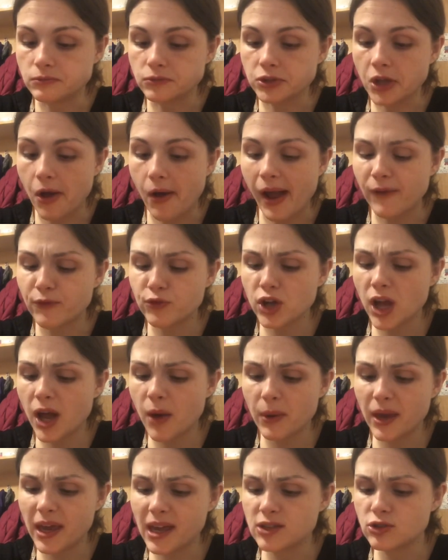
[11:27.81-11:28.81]
No, I
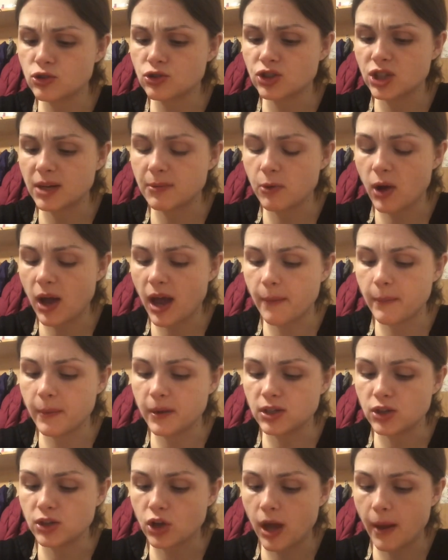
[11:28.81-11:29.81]
forgot what Angel said about how
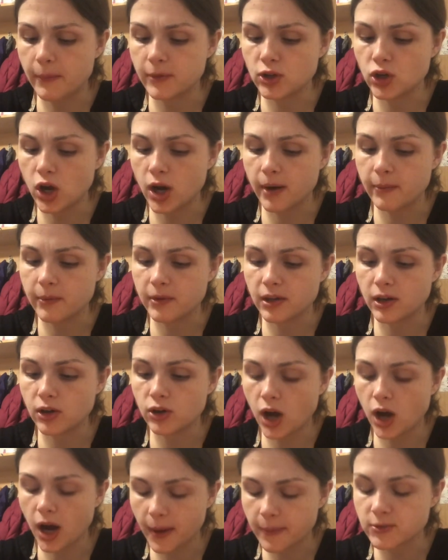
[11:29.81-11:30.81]
many, how many carb it,
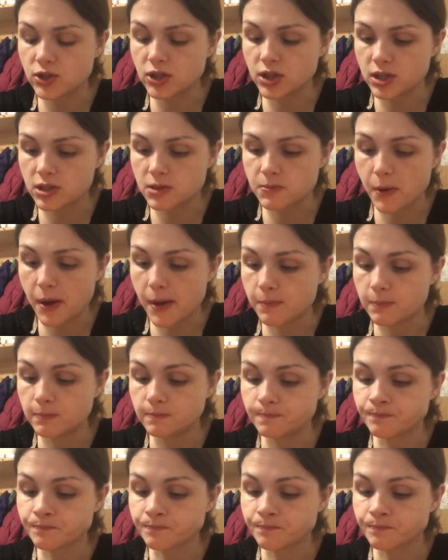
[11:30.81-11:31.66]
carbs it is, but